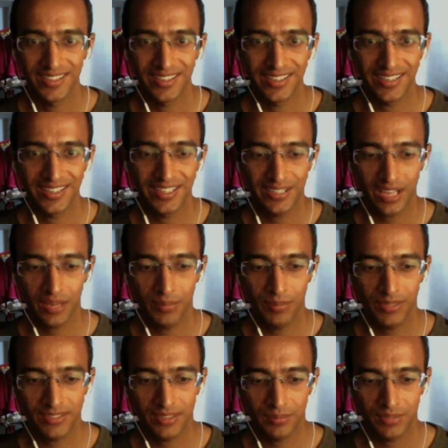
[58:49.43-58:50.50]
It can be
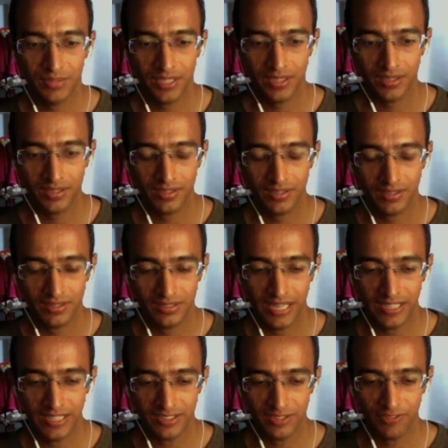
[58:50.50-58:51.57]
something that
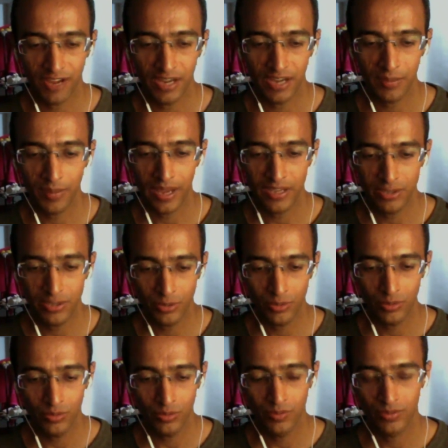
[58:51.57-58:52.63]
is defined by you
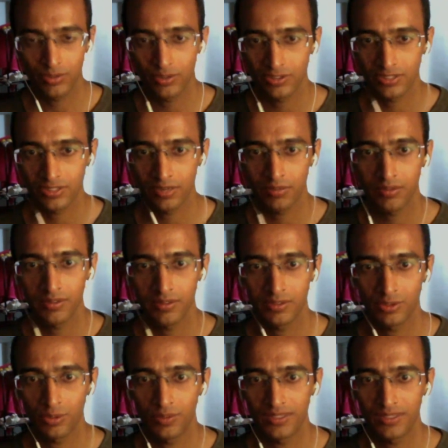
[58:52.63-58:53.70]
yourself
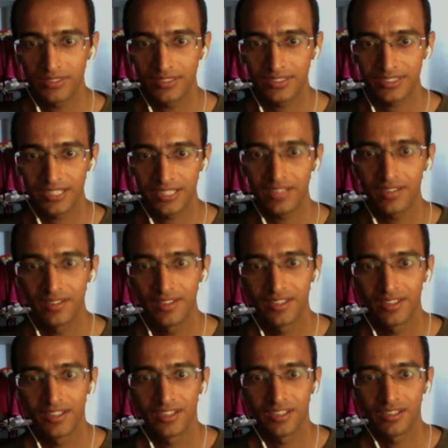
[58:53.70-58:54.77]
to be the sin,
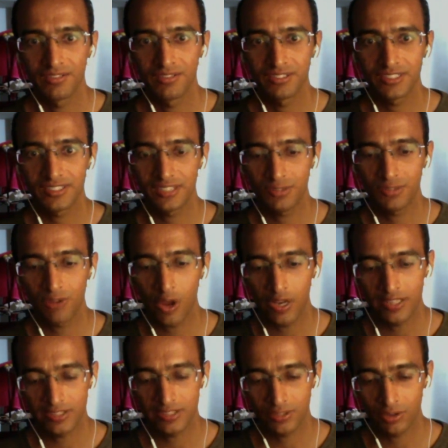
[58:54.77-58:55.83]
which is the
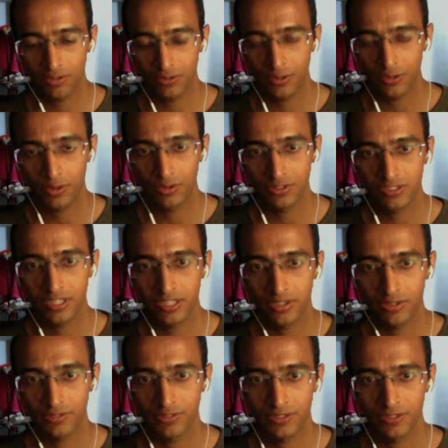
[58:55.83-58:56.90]
violation of your own set of